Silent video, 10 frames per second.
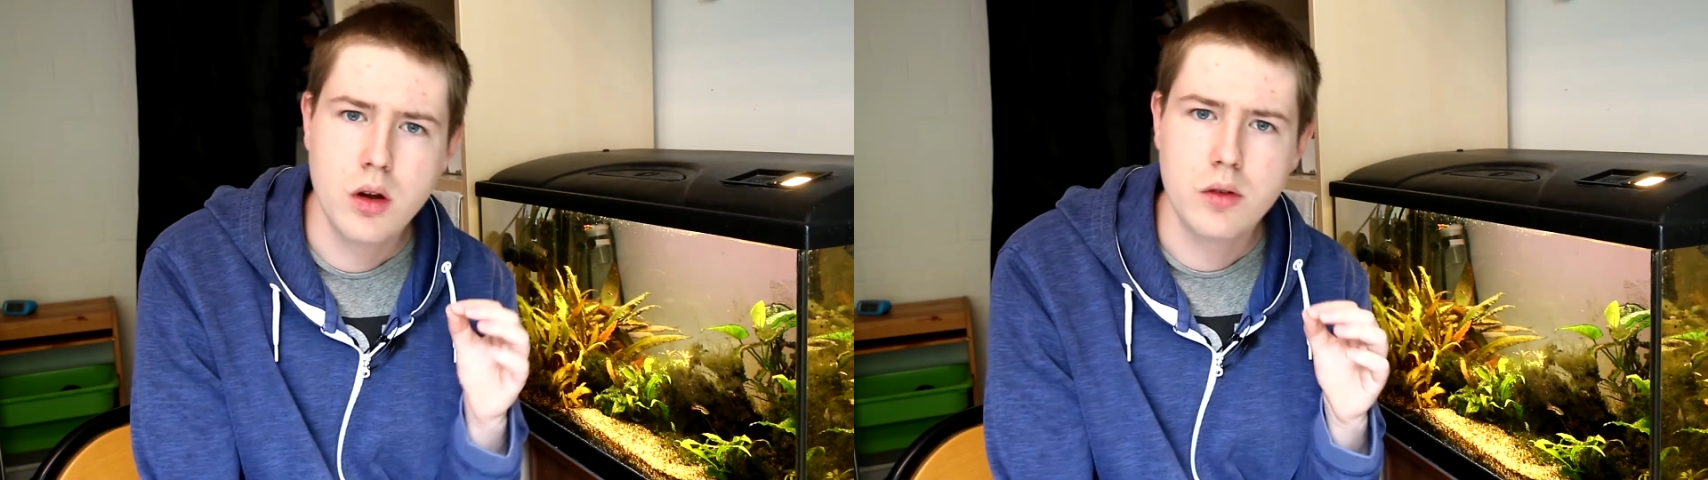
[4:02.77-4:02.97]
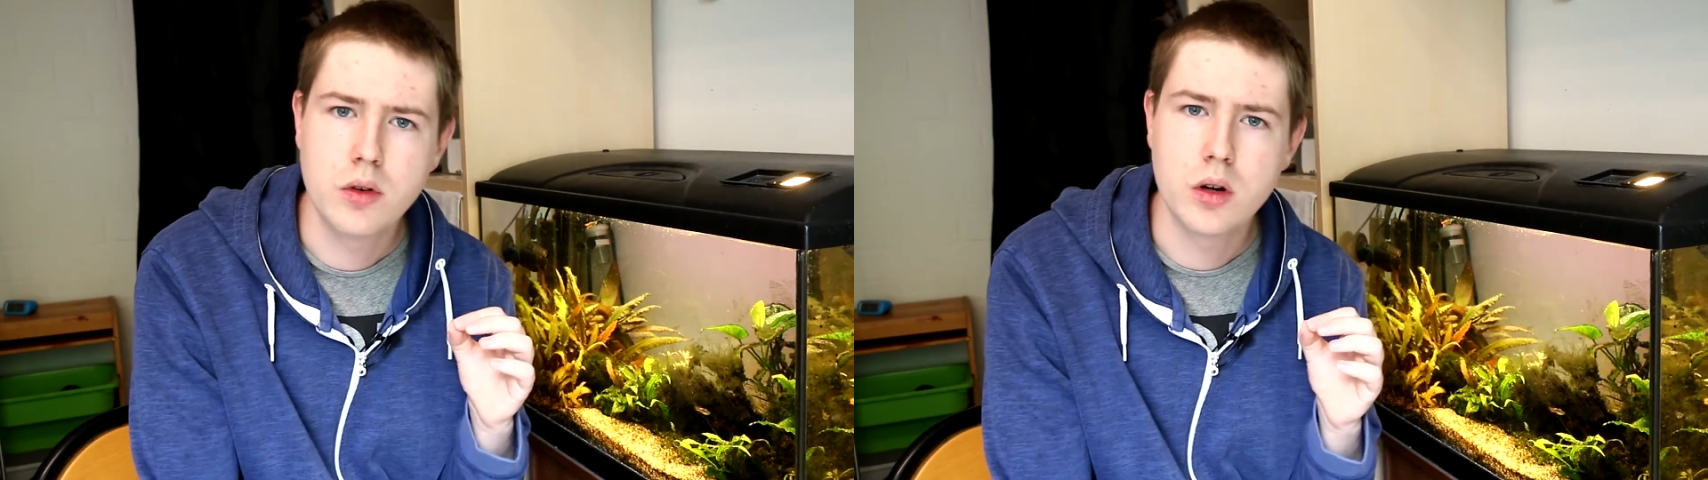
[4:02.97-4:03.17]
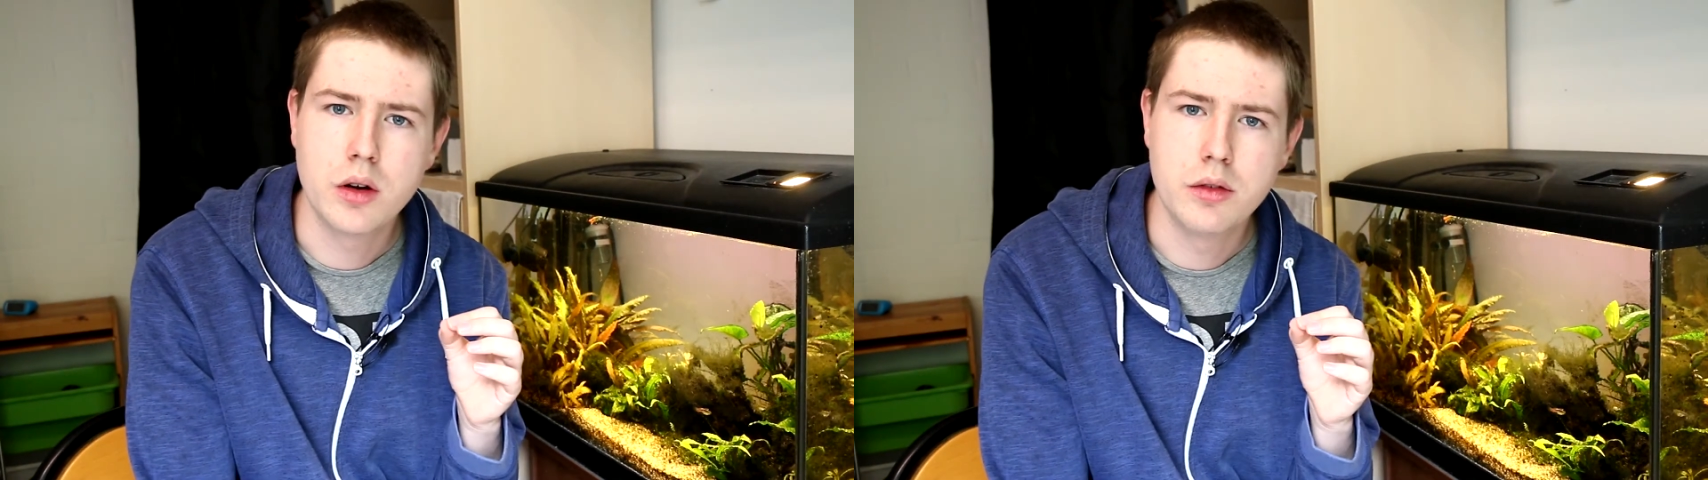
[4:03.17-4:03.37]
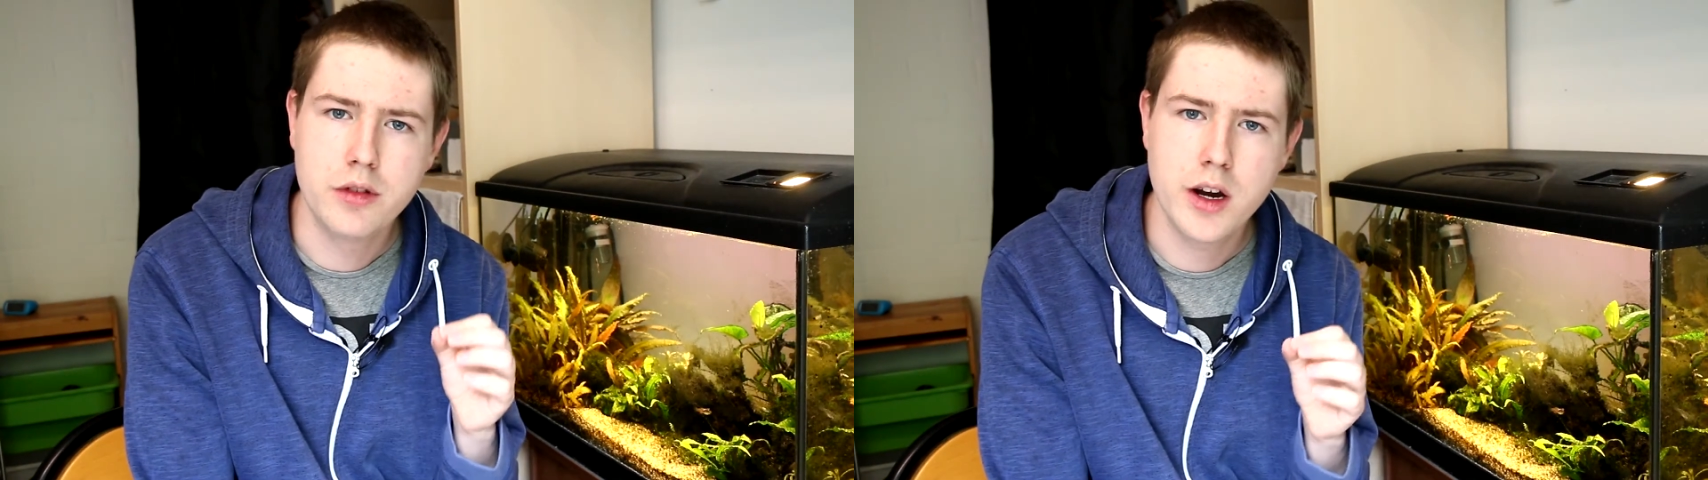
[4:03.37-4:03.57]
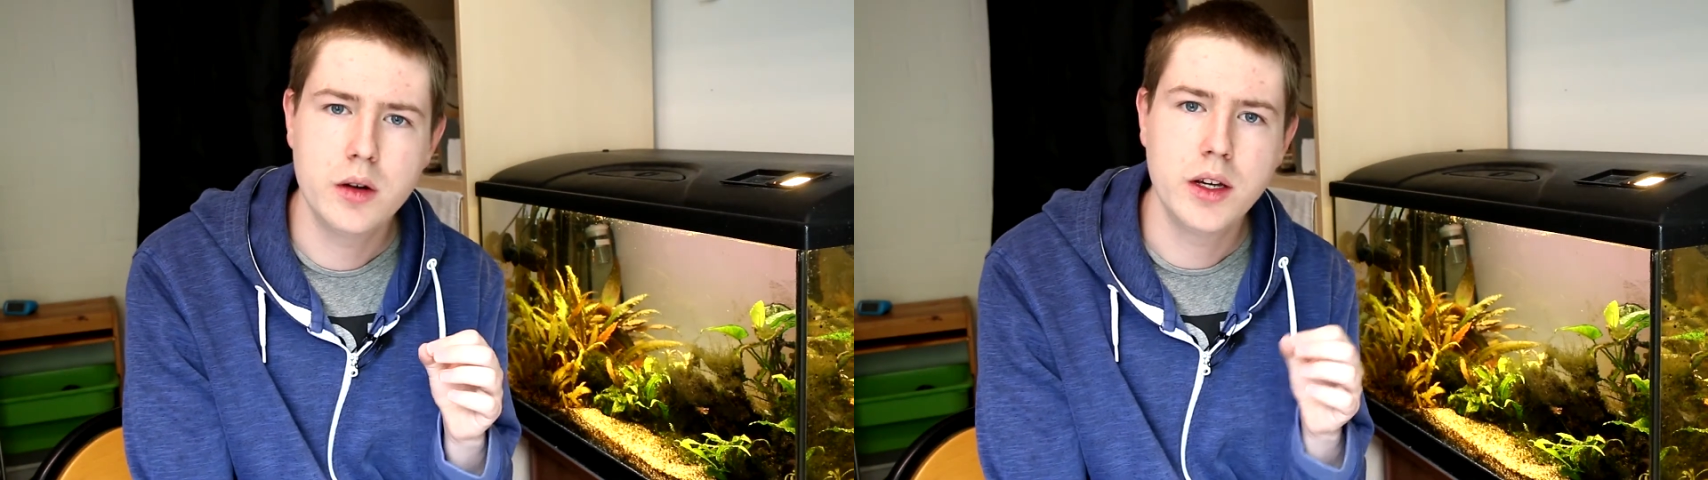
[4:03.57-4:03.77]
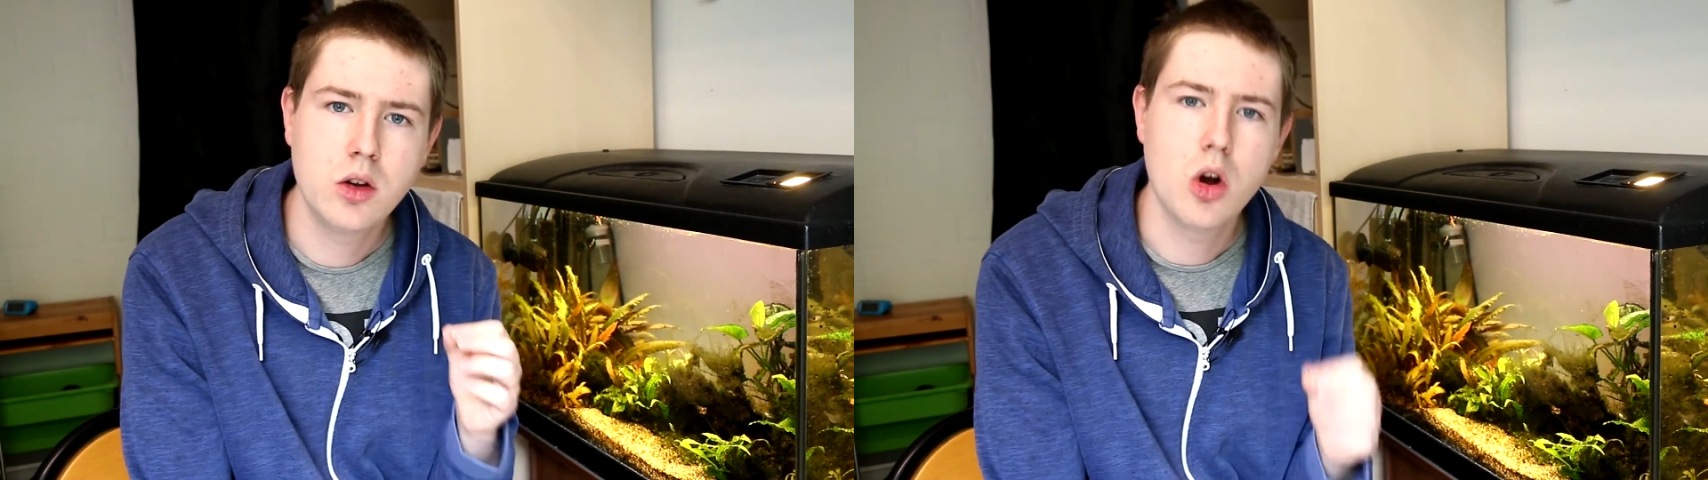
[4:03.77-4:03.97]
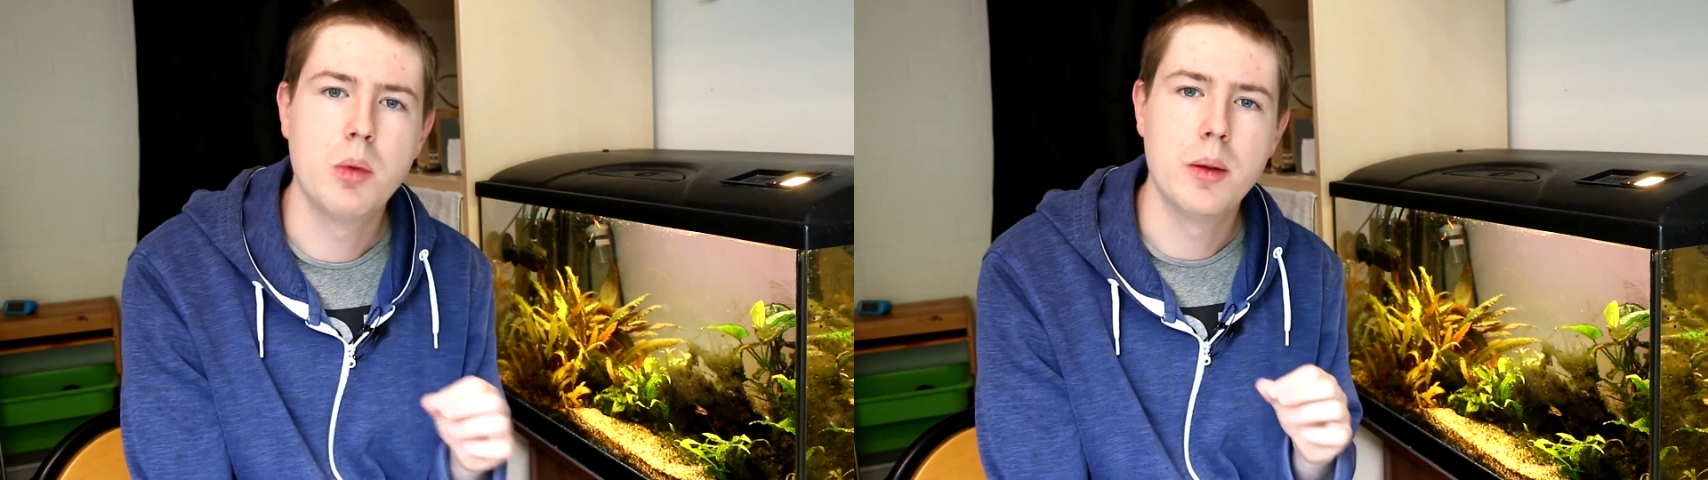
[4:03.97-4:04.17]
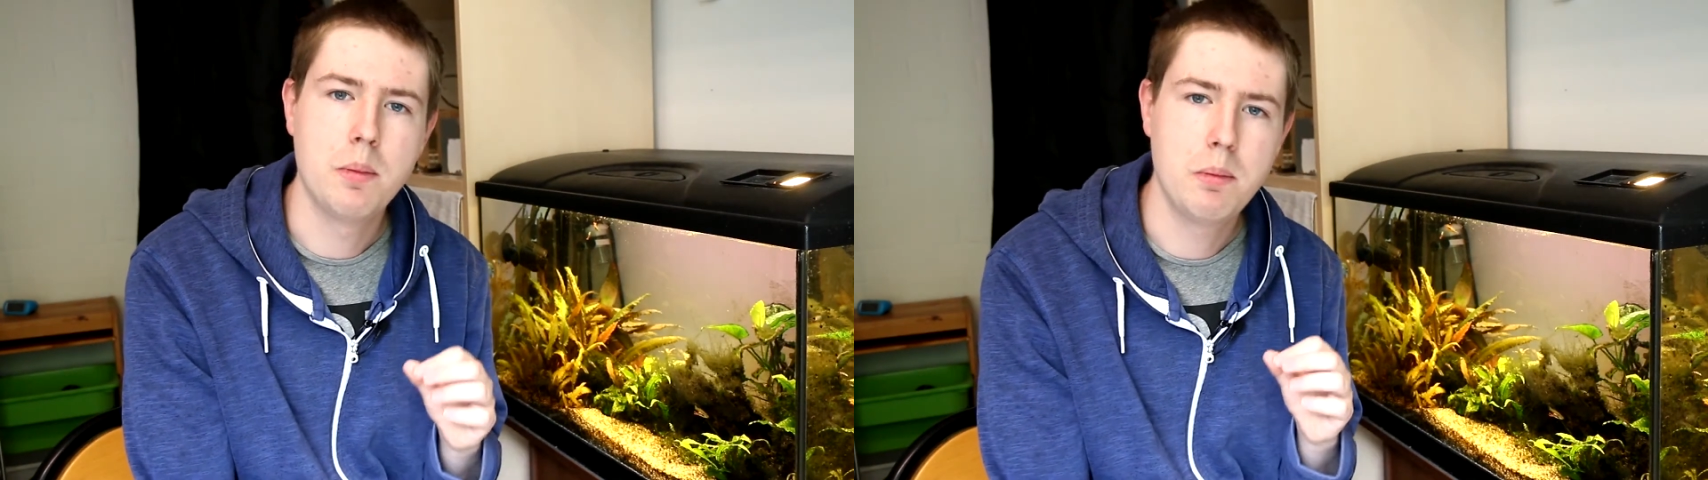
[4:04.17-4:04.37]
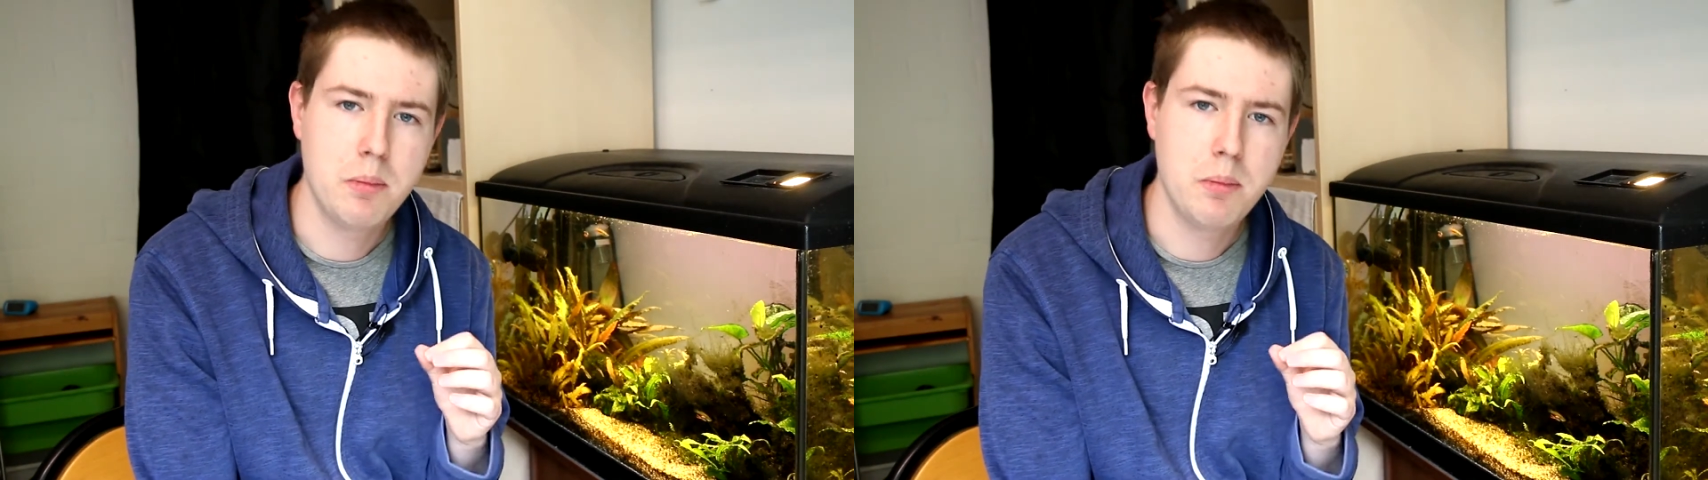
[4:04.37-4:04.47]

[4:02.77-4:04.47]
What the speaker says: for a very common